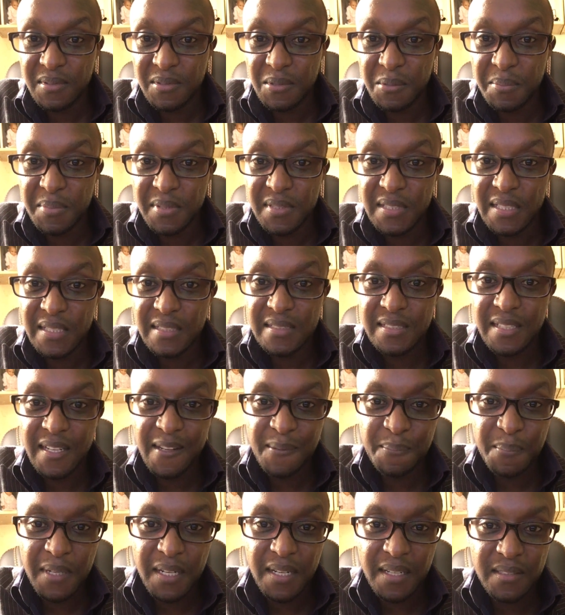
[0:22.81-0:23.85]
So besides
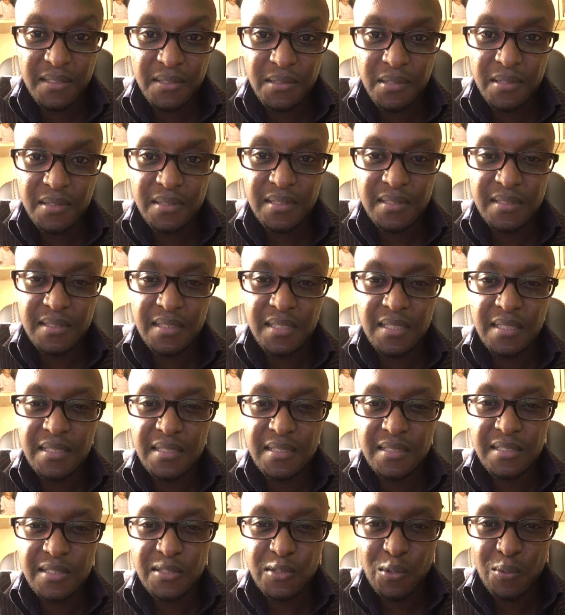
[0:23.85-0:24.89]
hyperhidrosis, there
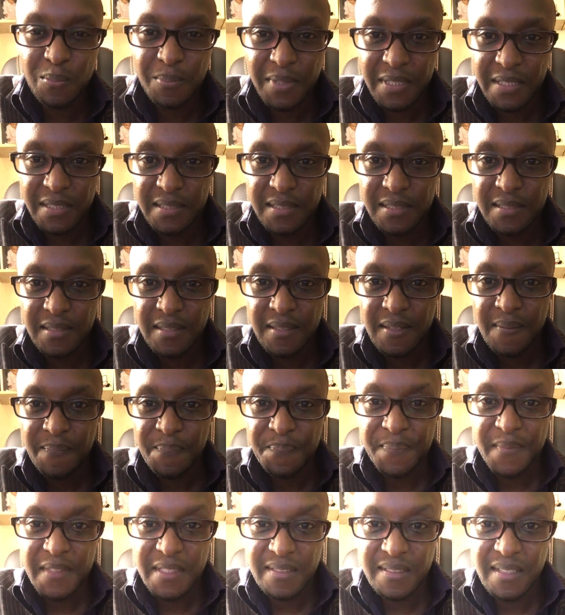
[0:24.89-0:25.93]
is so much
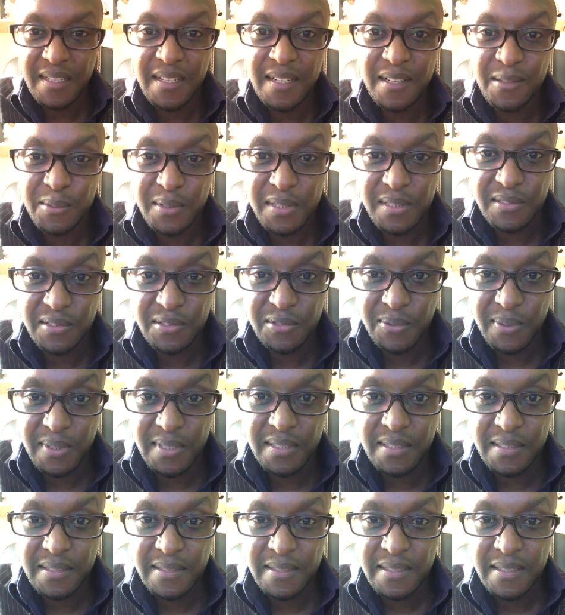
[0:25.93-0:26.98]
surrounding
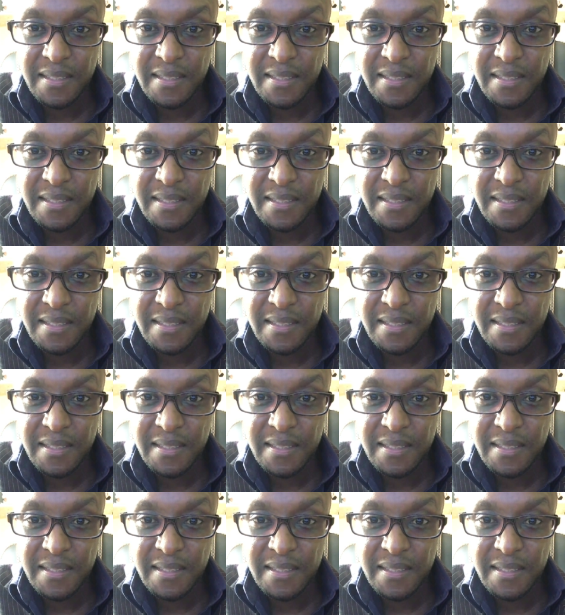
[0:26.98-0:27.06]
sweat.